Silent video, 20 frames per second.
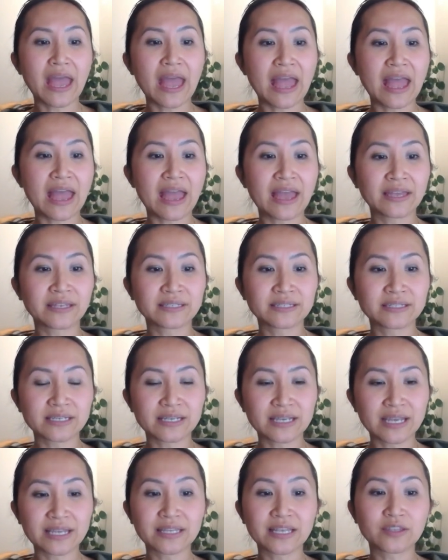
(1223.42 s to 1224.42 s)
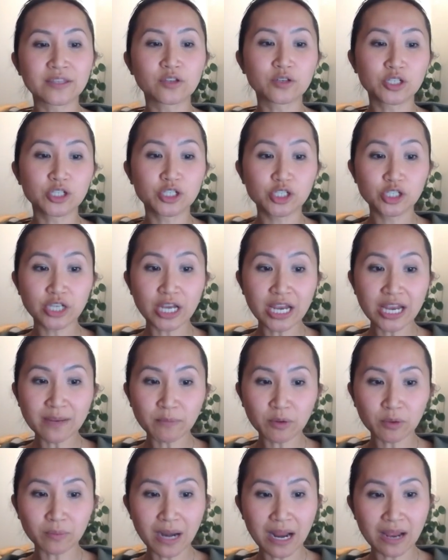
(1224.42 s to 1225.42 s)
And then there's
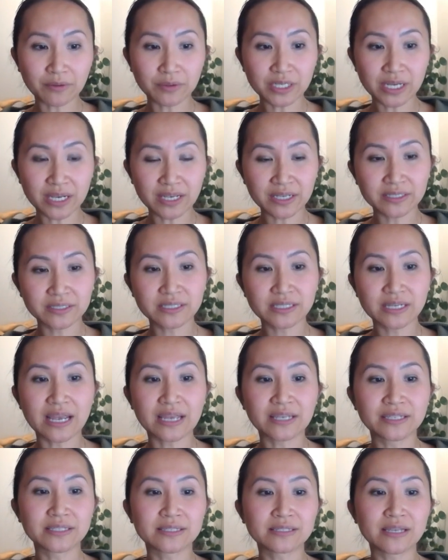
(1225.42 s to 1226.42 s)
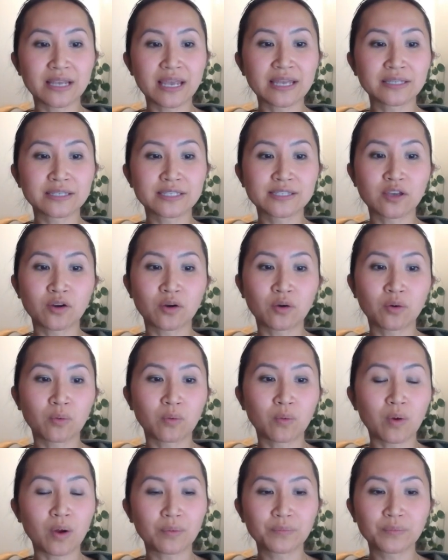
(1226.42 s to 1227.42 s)
shame around it. And
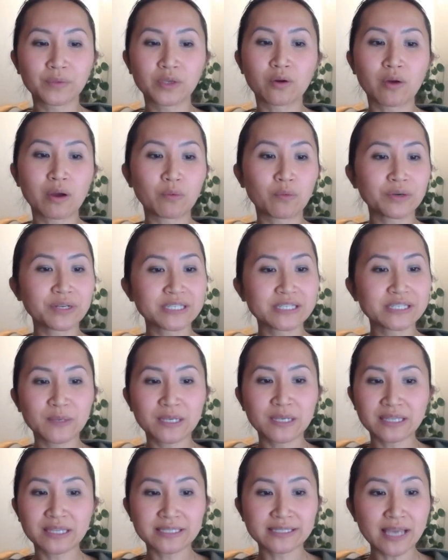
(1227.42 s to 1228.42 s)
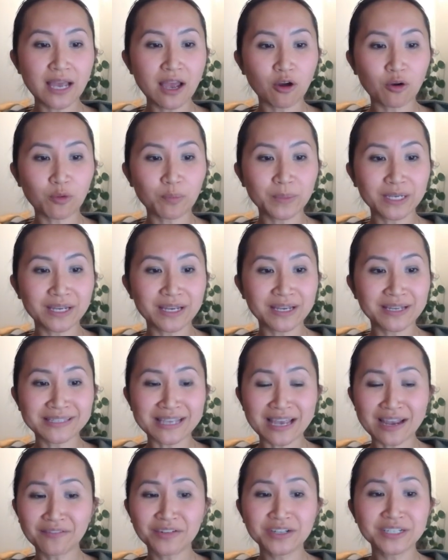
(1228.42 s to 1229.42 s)
so, you know, I want to speak this out
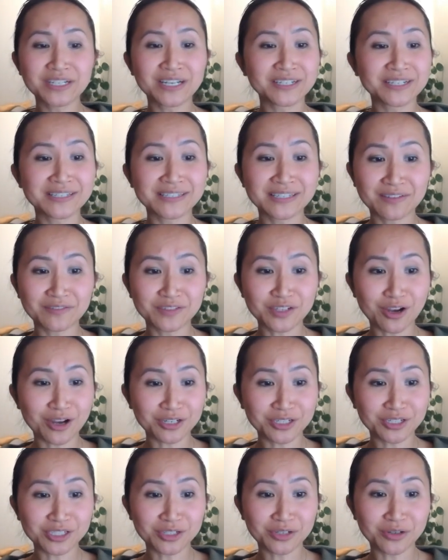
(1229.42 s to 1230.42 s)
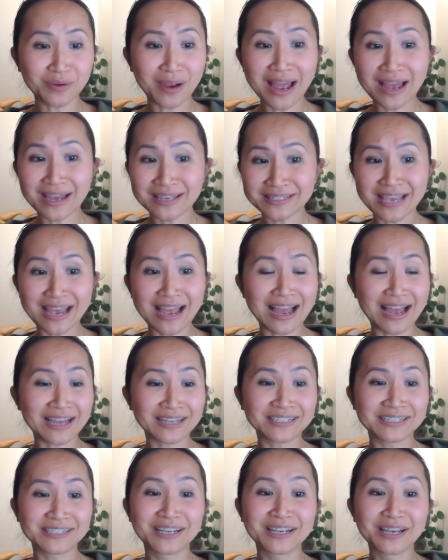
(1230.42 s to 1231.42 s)
because every dentist I've talked to has
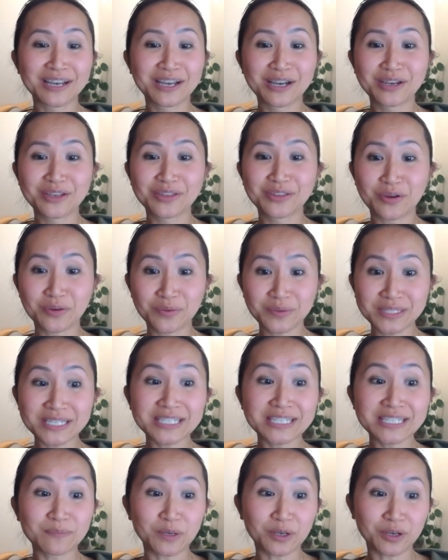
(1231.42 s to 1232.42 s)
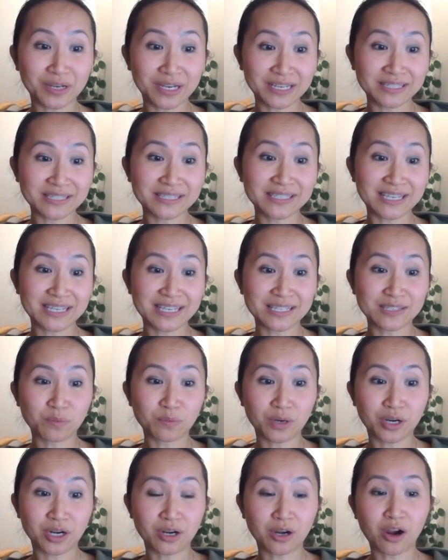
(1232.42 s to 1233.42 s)
had those experiences
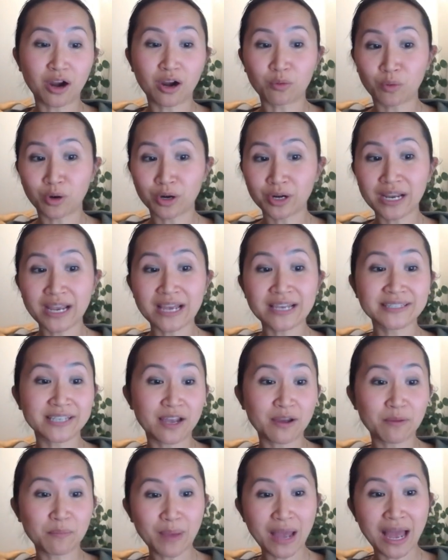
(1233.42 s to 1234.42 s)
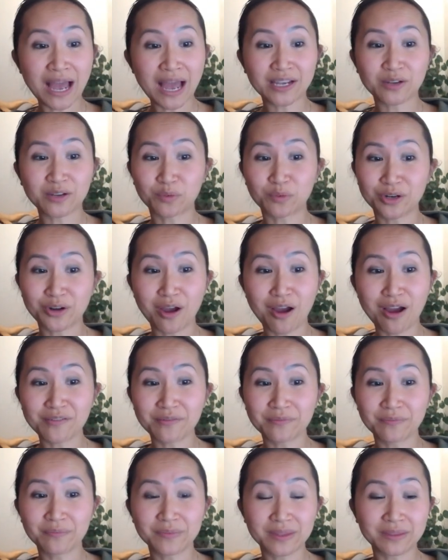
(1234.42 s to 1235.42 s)
where our work has come back and we're not,
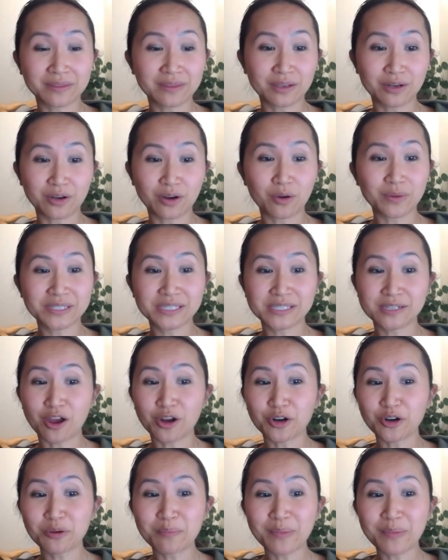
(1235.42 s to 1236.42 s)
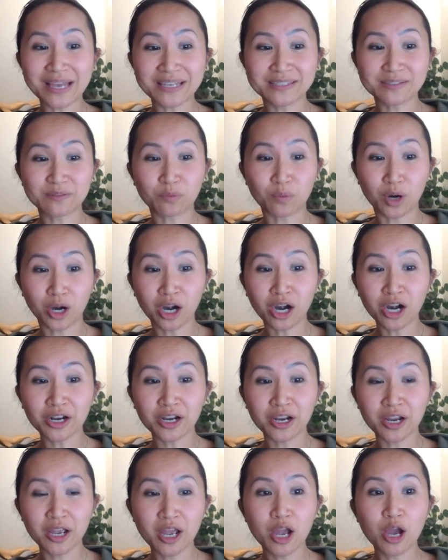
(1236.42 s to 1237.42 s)
you know, it's not our best
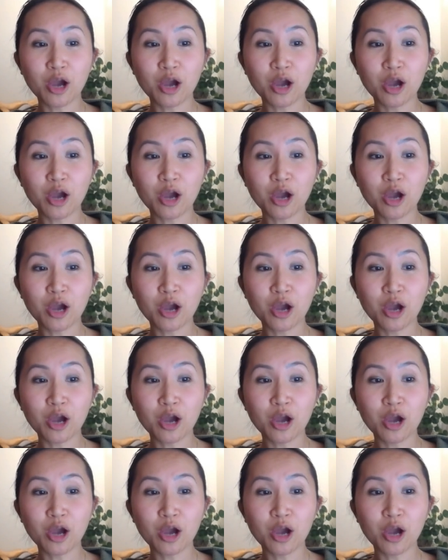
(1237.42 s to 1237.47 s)
work.